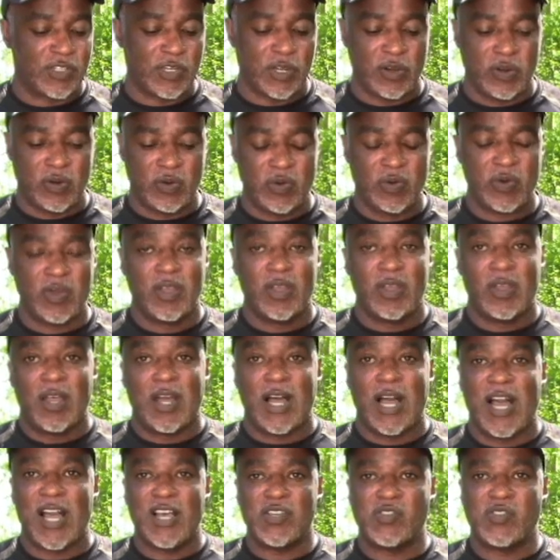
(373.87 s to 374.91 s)
So
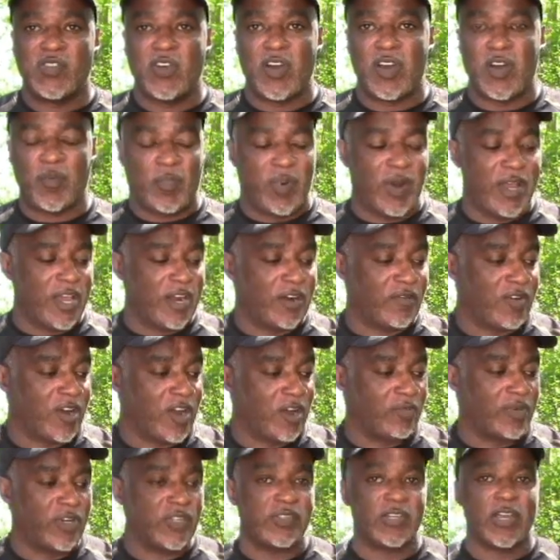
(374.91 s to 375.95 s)
I started playing
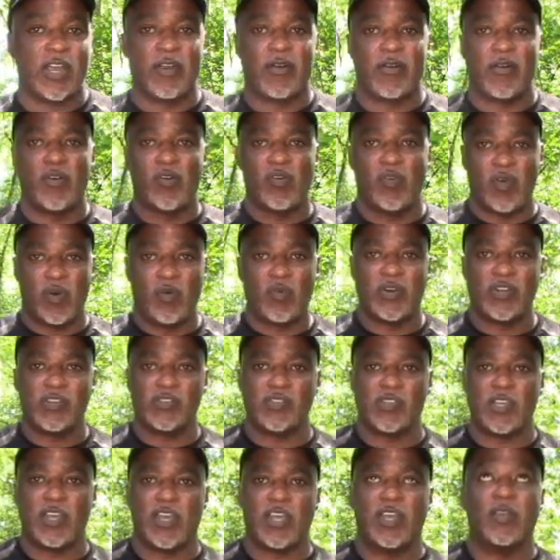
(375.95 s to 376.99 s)
around with this arrow, I want to
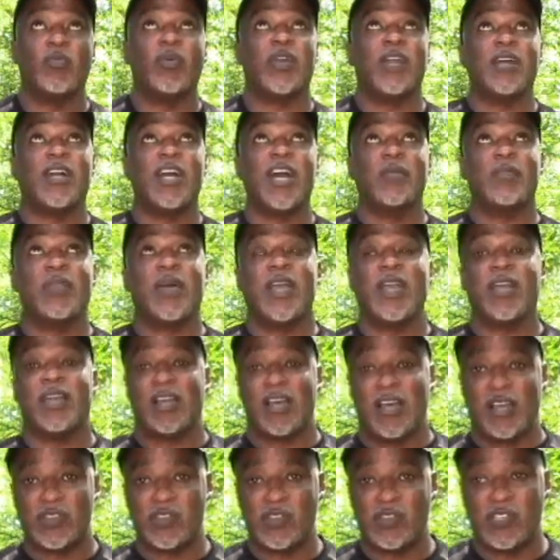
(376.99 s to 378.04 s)
say when I got my
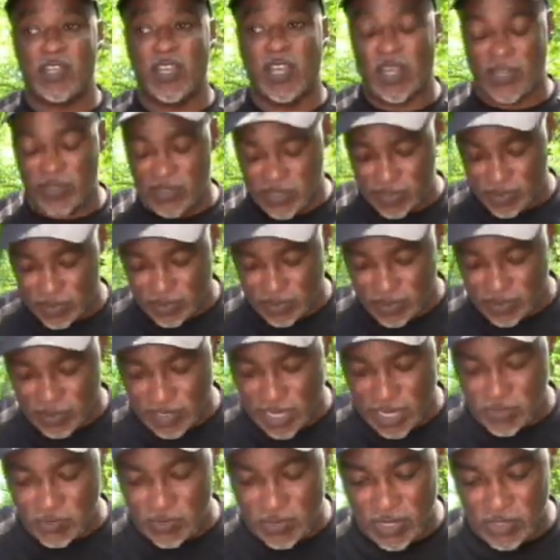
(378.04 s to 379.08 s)
Halon 6,
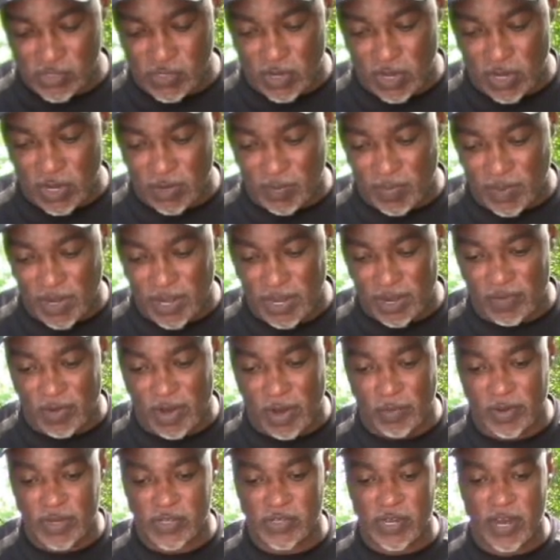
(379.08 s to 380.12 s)
that's when I started playing
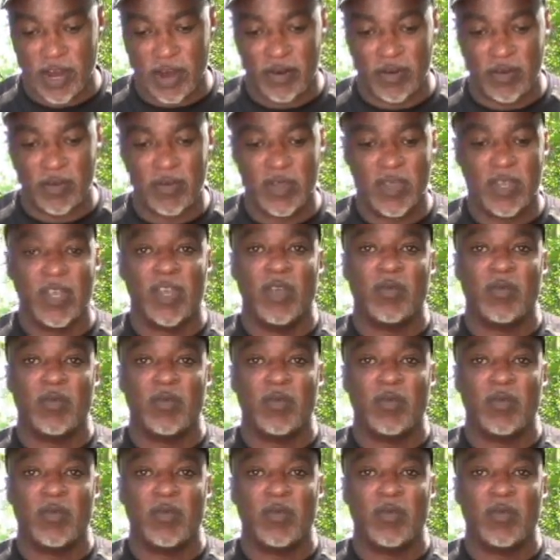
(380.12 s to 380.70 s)
around with this arrow.